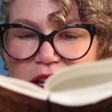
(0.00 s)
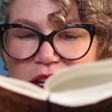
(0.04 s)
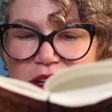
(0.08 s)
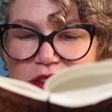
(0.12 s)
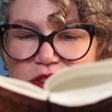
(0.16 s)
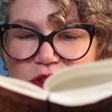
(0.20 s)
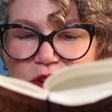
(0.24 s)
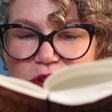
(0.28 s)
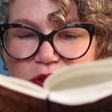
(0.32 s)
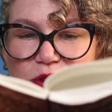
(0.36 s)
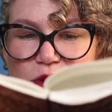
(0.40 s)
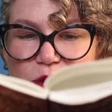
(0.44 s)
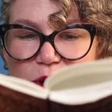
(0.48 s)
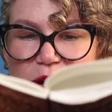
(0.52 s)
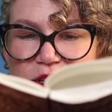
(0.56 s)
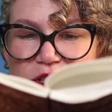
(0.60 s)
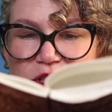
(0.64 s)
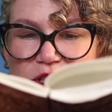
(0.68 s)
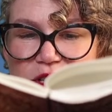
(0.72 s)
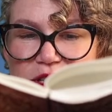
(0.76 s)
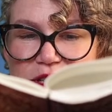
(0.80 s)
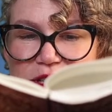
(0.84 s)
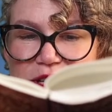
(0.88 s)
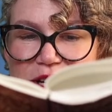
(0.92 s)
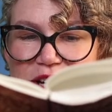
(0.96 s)
to have
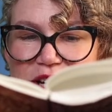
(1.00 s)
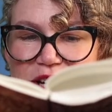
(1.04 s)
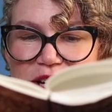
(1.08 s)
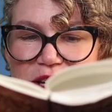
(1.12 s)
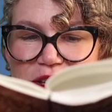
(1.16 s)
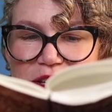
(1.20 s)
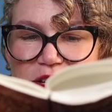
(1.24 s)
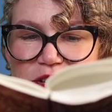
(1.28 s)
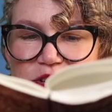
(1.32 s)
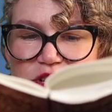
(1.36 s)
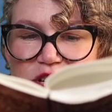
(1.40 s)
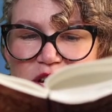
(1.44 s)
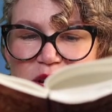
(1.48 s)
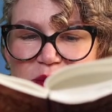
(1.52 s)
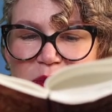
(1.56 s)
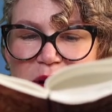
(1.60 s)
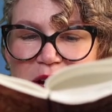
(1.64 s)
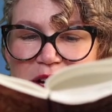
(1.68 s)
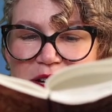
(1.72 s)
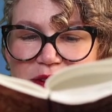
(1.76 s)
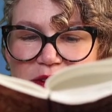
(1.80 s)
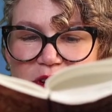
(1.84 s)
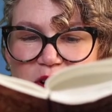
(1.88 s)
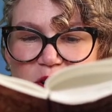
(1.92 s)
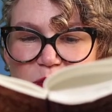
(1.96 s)
questioned her that she might
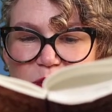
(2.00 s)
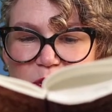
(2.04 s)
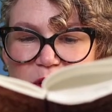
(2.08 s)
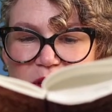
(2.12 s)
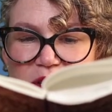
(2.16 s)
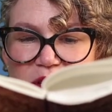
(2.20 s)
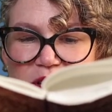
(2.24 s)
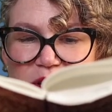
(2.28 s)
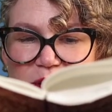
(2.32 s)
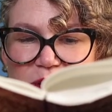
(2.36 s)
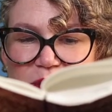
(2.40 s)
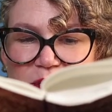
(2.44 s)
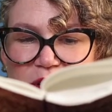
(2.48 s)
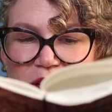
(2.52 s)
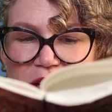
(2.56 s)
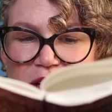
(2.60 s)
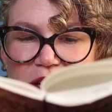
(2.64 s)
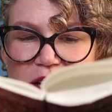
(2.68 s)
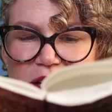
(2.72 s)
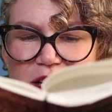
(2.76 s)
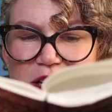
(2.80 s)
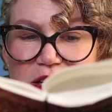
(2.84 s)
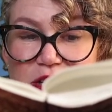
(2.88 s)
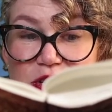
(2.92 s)
have opened them,